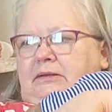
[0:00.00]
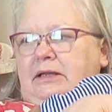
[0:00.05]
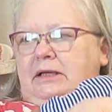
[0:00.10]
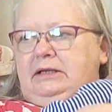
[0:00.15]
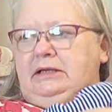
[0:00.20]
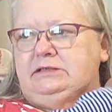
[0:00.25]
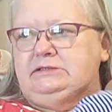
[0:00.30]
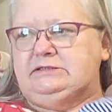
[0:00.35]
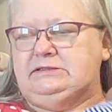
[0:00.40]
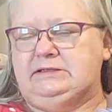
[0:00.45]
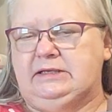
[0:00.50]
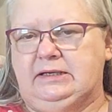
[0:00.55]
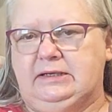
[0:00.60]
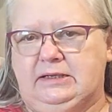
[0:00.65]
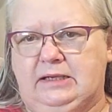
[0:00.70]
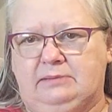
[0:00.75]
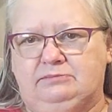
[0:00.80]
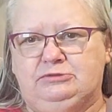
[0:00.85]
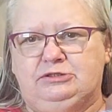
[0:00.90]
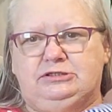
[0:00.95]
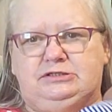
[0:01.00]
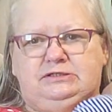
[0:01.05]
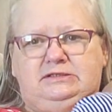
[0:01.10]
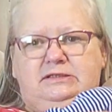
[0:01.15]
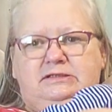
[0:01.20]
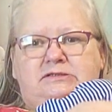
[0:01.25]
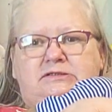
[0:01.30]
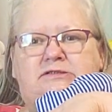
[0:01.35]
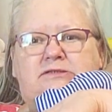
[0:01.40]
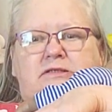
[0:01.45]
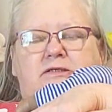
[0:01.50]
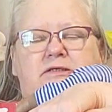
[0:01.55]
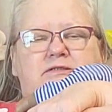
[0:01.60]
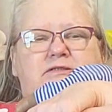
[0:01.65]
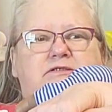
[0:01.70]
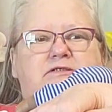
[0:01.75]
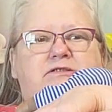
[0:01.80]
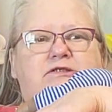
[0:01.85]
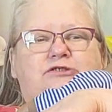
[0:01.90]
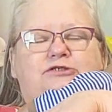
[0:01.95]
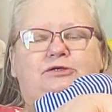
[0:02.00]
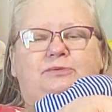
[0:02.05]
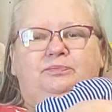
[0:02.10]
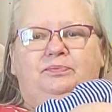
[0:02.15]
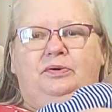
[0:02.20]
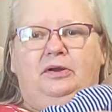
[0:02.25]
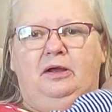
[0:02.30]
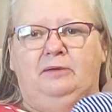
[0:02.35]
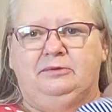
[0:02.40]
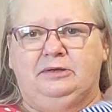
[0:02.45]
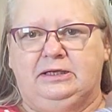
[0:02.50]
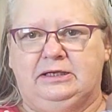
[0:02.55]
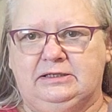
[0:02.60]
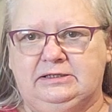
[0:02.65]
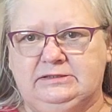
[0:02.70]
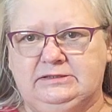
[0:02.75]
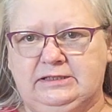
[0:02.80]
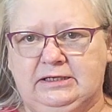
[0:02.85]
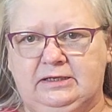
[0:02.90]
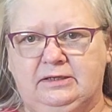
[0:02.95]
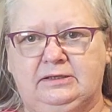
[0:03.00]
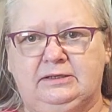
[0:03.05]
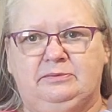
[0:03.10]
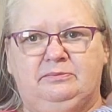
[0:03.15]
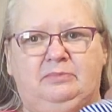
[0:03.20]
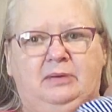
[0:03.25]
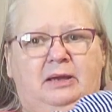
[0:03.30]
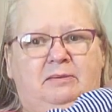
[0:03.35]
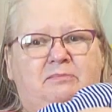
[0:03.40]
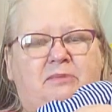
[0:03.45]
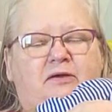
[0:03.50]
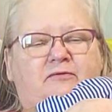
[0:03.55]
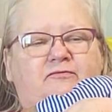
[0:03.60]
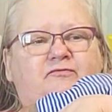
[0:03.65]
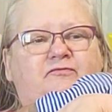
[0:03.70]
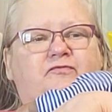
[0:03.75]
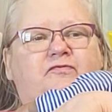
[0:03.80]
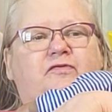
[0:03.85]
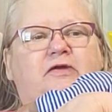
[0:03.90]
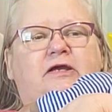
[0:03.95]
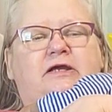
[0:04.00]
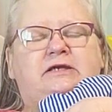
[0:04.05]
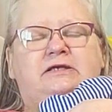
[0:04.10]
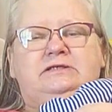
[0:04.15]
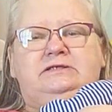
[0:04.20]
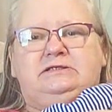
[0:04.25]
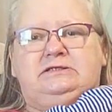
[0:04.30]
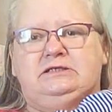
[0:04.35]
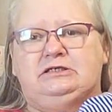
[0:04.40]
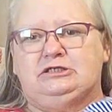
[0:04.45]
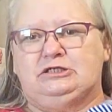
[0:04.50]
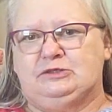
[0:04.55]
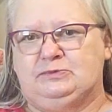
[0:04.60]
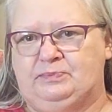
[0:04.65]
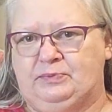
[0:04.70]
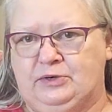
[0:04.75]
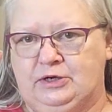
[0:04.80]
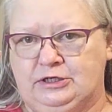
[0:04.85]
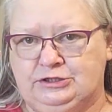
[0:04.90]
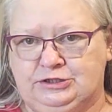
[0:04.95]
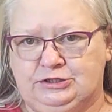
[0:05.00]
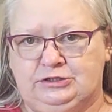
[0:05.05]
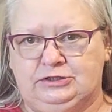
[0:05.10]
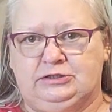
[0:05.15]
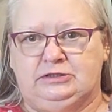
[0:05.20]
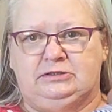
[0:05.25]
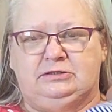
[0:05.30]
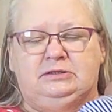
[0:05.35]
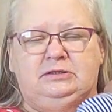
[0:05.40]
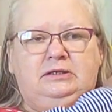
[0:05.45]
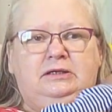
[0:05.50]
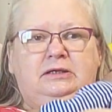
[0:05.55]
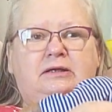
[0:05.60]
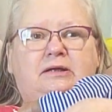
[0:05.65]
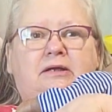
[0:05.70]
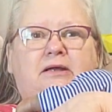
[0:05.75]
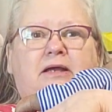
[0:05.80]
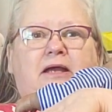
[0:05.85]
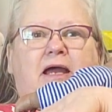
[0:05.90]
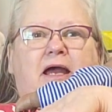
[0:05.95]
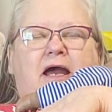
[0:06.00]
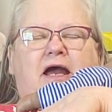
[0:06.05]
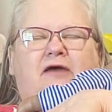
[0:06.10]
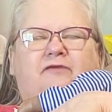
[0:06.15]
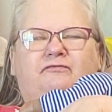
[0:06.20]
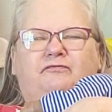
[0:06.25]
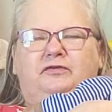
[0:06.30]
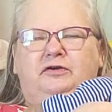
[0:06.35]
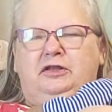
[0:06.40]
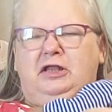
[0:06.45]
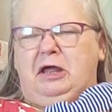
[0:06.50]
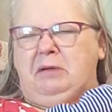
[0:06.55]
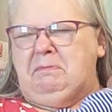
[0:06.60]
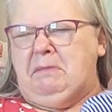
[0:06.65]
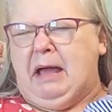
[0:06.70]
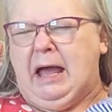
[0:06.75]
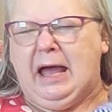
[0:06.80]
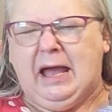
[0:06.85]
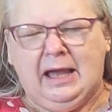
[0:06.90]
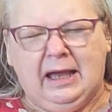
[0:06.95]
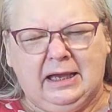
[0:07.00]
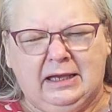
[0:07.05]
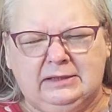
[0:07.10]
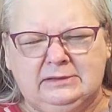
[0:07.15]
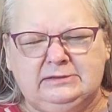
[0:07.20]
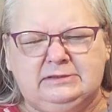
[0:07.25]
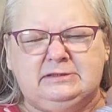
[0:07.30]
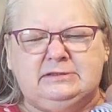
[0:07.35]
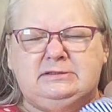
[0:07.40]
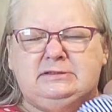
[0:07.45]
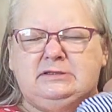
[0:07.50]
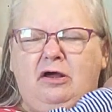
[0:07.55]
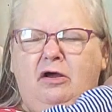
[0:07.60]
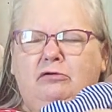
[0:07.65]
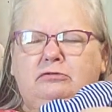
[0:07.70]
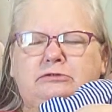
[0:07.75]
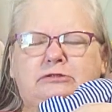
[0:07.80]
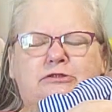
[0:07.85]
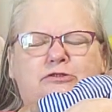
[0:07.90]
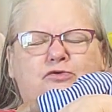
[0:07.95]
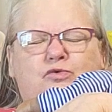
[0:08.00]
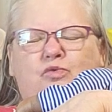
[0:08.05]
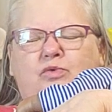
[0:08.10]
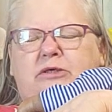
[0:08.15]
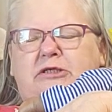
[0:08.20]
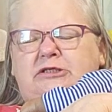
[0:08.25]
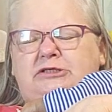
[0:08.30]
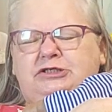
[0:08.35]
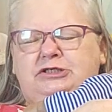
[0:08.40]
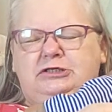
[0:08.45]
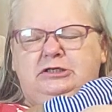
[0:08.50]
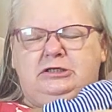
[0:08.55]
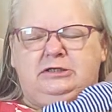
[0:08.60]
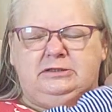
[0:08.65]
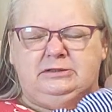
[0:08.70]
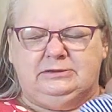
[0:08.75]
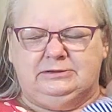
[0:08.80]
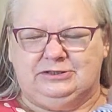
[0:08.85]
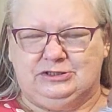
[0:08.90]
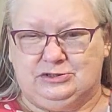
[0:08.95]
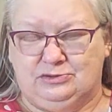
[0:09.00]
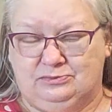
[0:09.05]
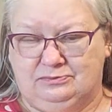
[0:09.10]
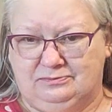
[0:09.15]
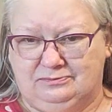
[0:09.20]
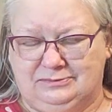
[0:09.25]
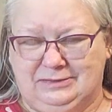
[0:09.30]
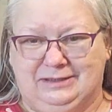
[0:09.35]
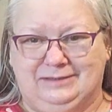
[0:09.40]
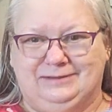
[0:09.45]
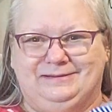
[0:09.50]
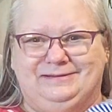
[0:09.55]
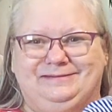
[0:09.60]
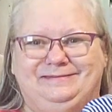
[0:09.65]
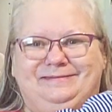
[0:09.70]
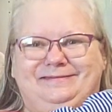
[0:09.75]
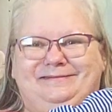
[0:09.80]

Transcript: like I said, I'm just exhausted. You probably can tell it by my face expression. I feel like my eyes is all squinchy. And